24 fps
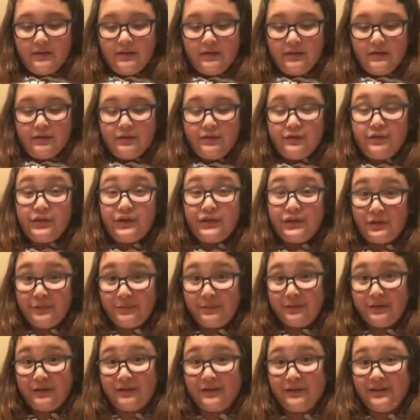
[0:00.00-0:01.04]

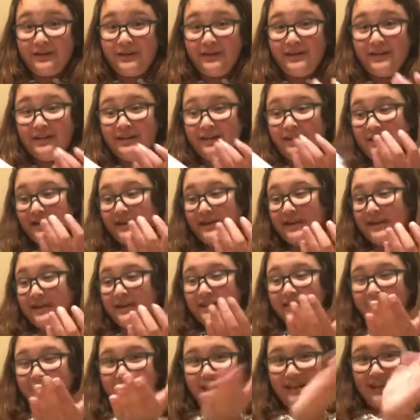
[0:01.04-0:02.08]
super good.
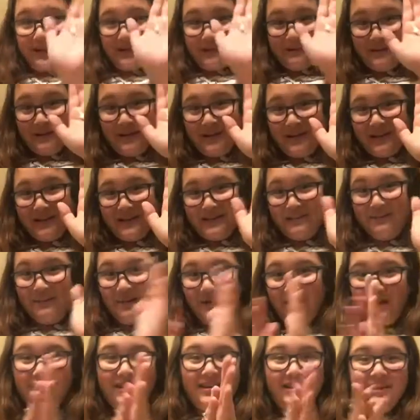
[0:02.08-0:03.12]
Like, I'm putting some
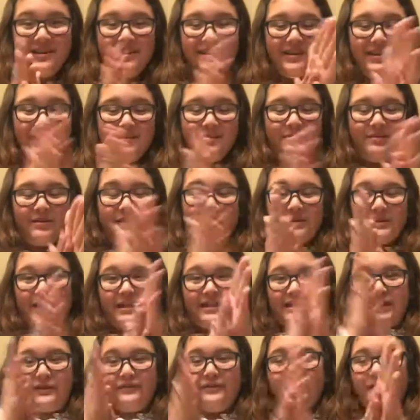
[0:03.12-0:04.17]
on because I
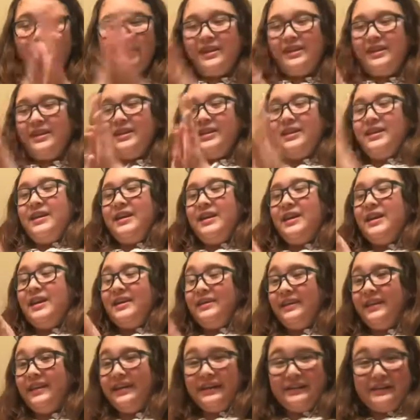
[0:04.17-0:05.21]
love it.
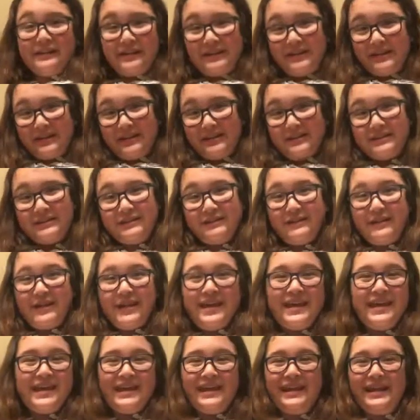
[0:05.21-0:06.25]
And, like, I got it
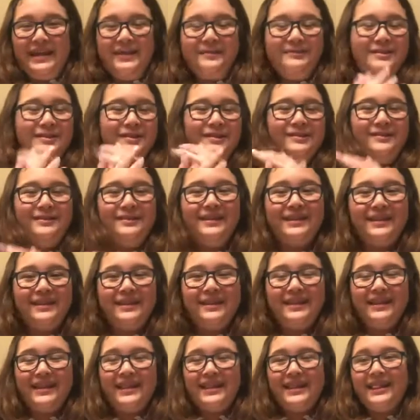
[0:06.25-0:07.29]
yesterday, and I've been using
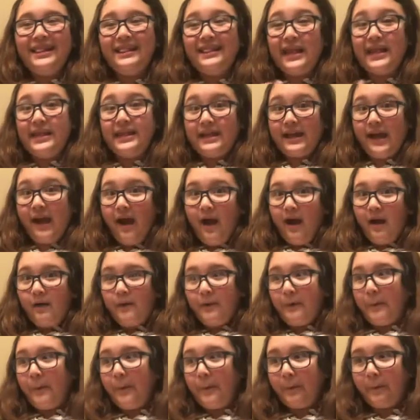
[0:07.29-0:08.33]
it, like,
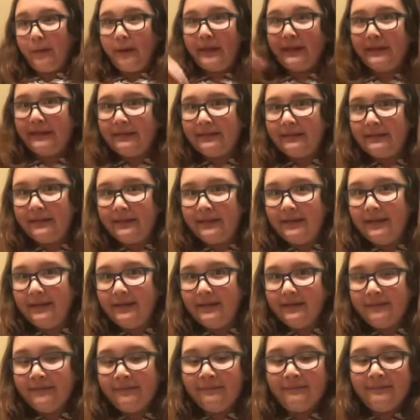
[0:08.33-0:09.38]
crazy.
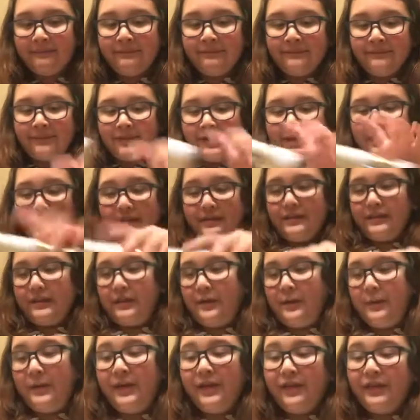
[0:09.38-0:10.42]

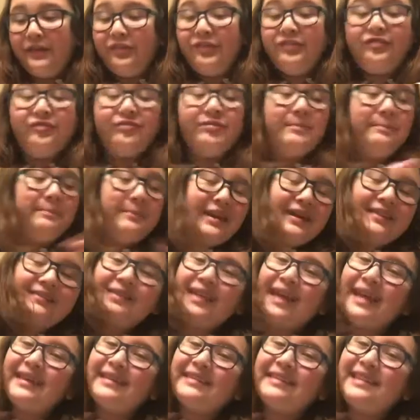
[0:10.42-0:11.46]
So, big
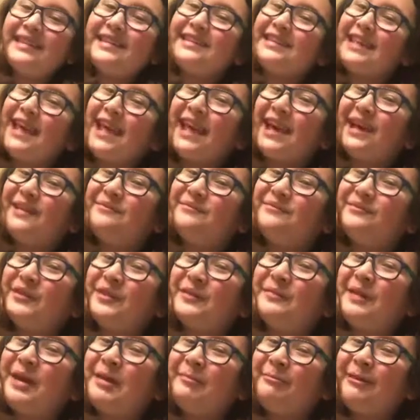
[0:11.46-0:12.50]
thanks to Sam
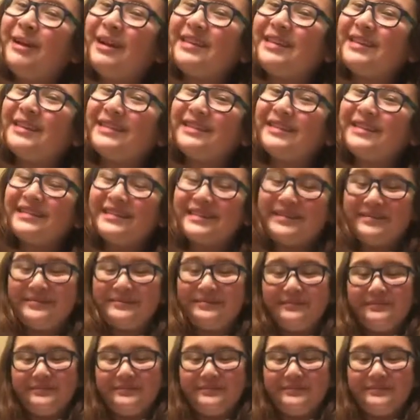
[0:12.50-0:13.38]
for my present.